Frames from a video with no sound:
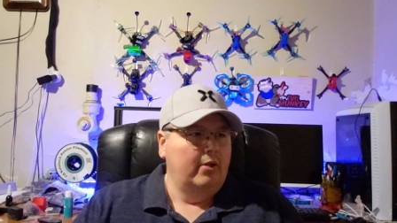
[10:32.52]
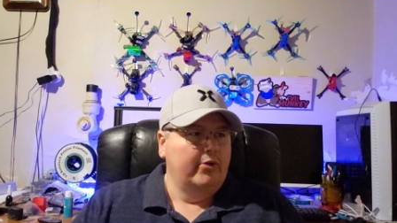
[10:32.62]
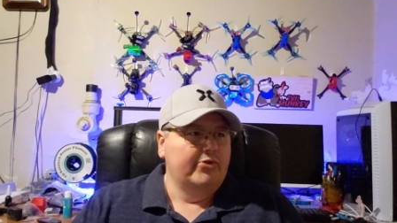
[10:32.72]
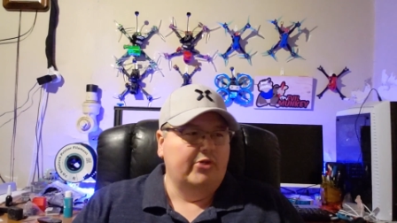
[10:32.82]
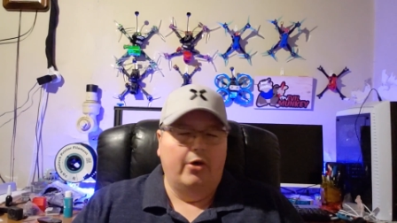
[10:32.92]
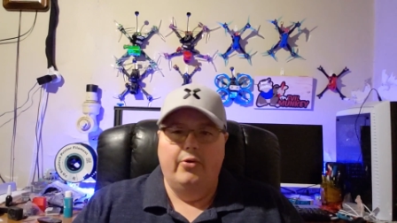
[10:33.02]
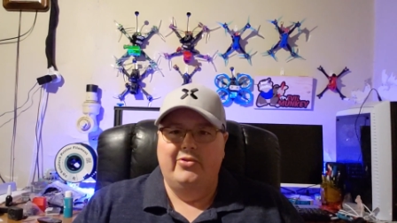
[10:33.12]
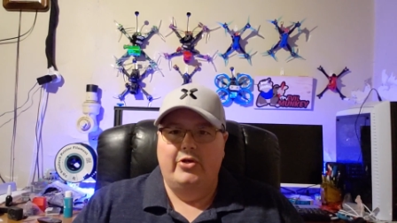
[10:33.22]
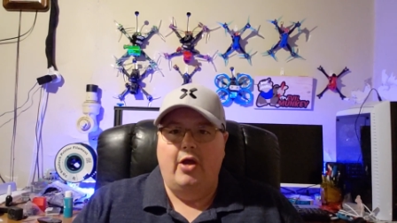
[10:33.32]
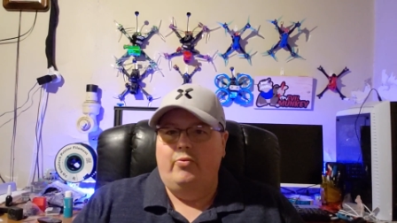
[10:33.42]
So
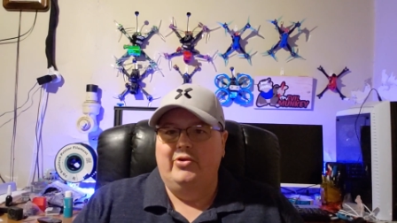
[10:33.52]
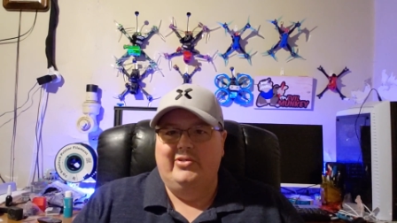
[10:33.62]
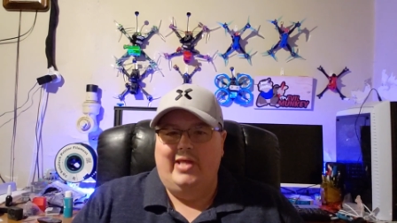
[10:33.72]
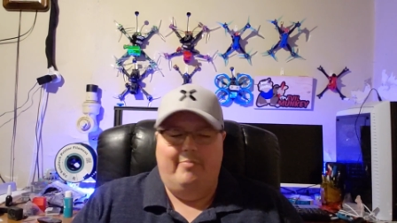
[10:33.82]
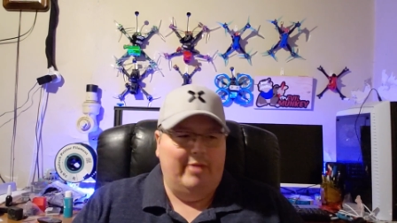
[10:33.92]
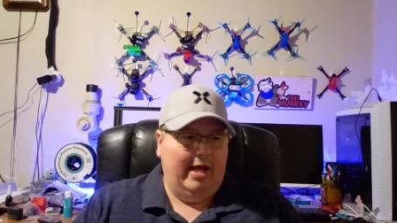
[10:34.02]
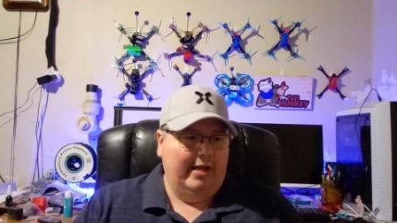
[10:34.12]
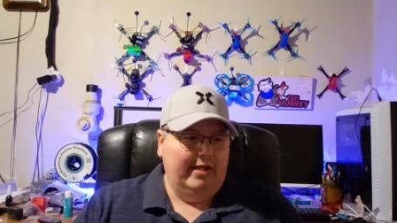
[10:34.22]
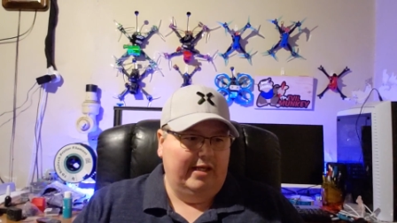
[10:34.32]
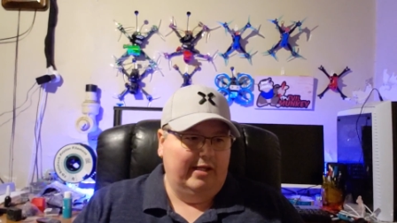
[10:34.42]
they're not really that
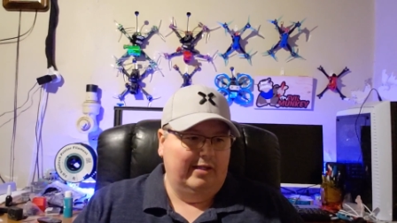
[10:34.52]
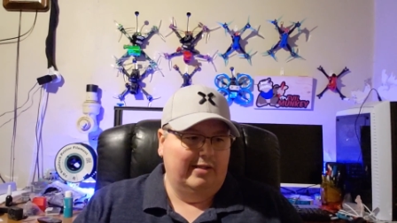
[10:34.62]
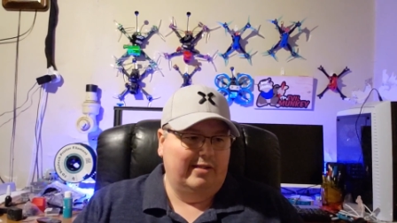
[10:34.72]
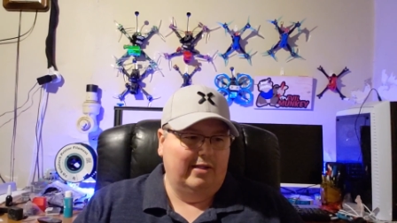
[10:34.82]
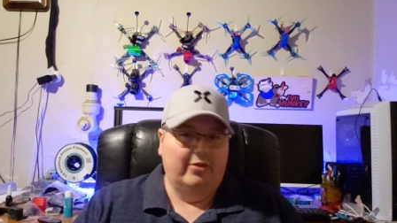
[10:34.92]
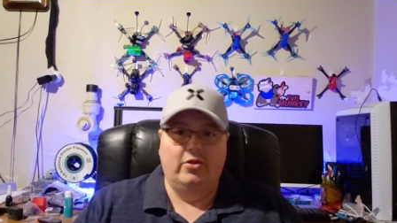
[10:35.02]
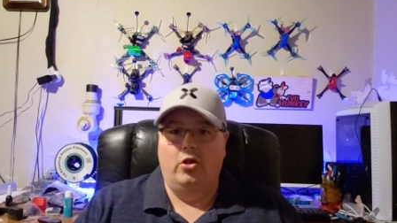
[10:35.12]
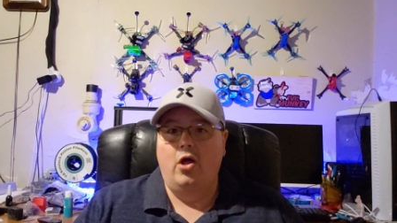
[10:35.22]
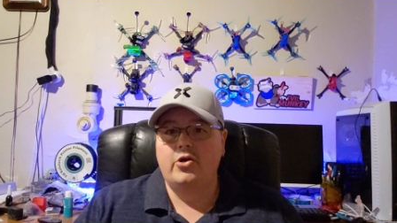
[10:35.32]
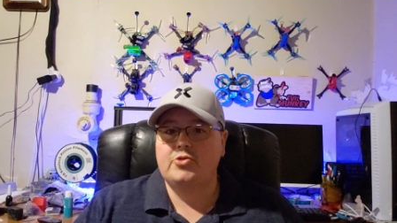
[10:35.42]
bad. And the
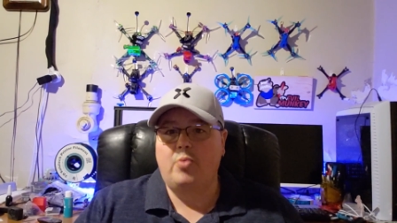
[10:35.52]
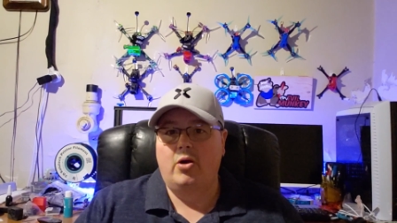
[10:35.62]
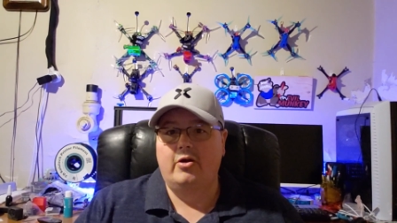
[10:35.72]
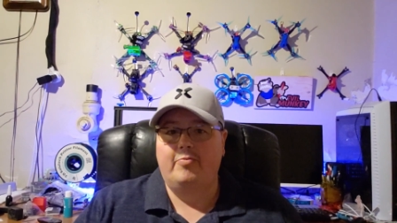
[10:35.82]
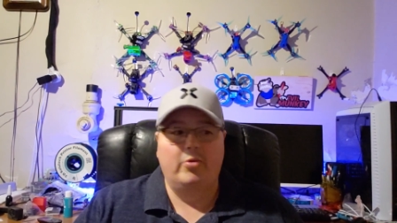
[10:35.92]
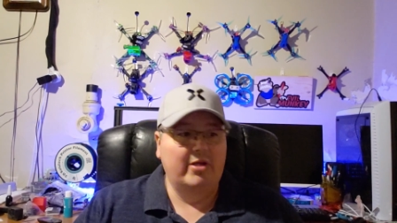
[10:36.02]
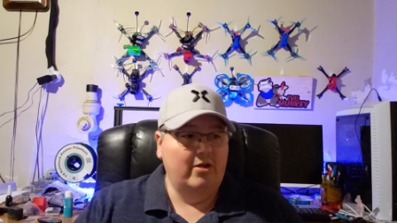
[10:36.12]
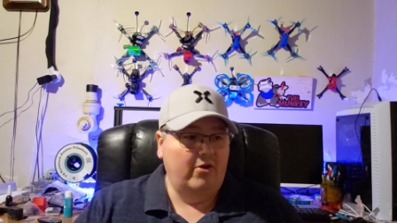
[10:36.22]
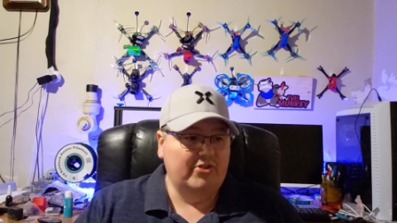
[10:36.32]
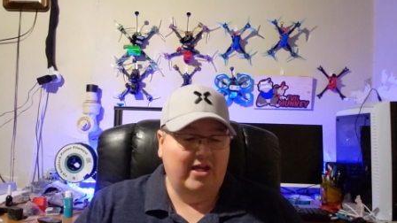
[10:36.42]
longest part of putting it
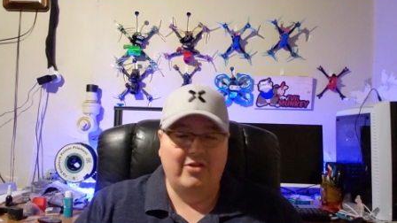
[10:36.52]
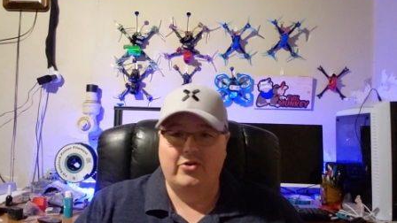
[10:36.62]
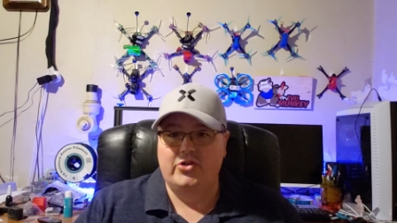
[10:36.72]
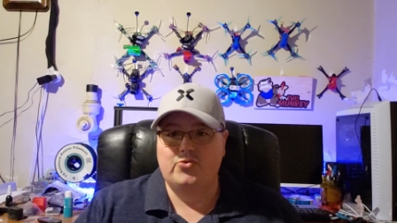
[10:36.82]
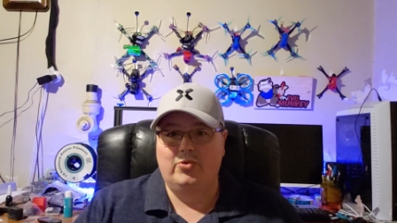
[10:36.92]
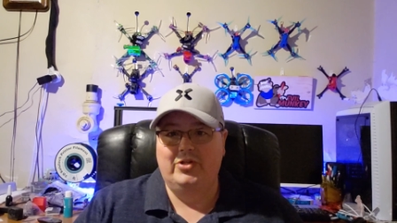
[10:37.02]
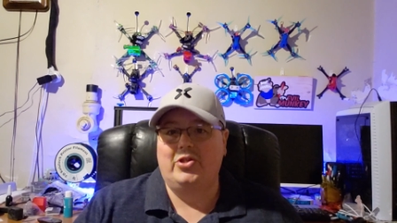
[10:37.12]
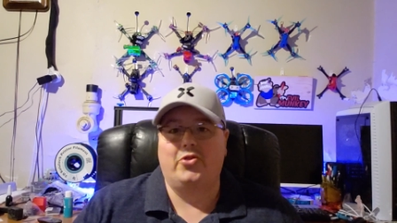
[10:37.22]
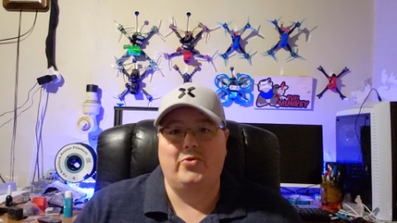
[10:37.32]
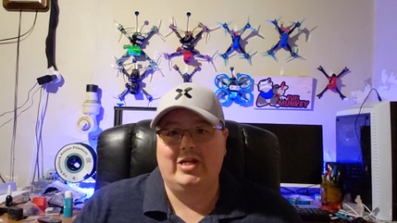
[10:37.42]
all together is really
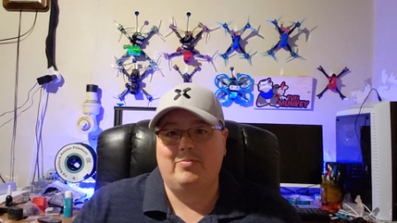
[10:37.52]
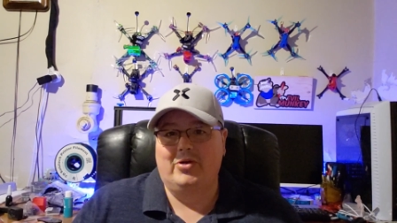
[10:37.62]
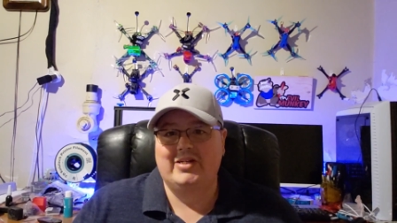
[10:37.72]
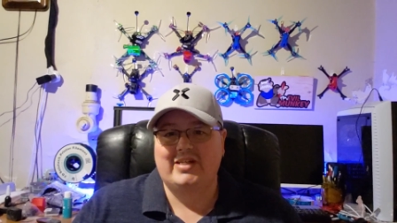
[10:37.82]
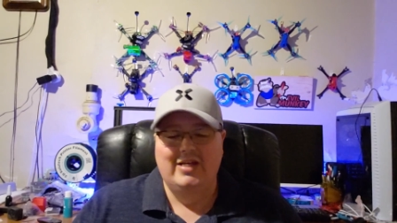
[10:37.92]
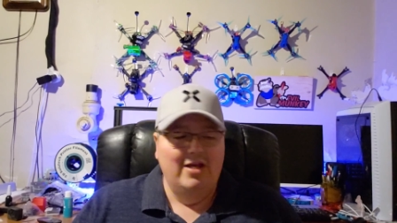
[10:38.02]
the 3D print.